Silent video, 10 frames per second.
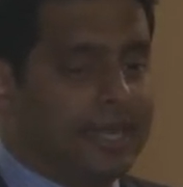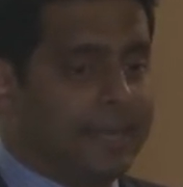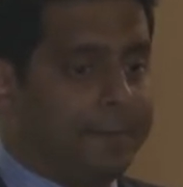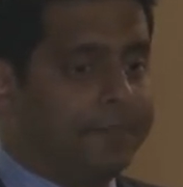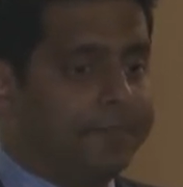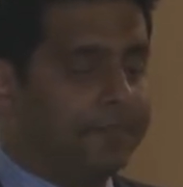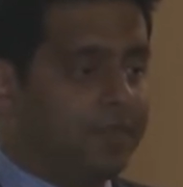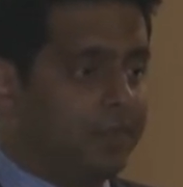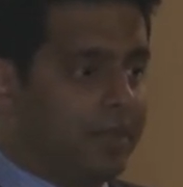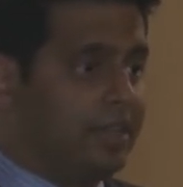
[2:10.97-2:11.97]
Um,
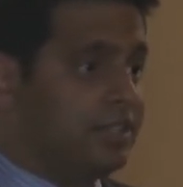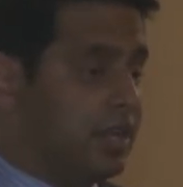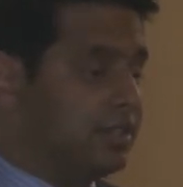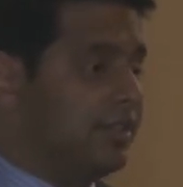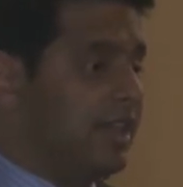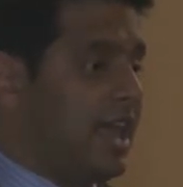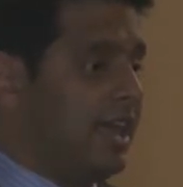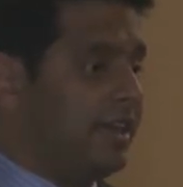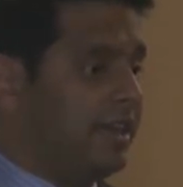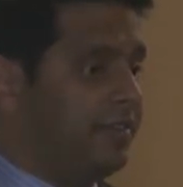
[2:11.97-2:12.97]
he's also the
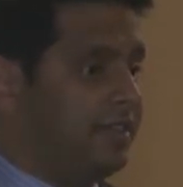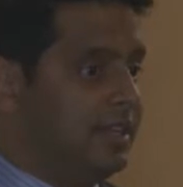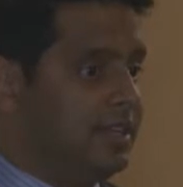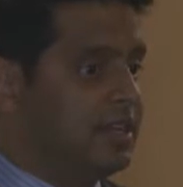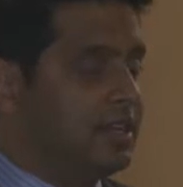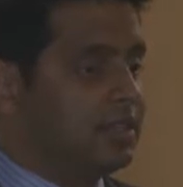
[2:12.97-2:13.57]
head of the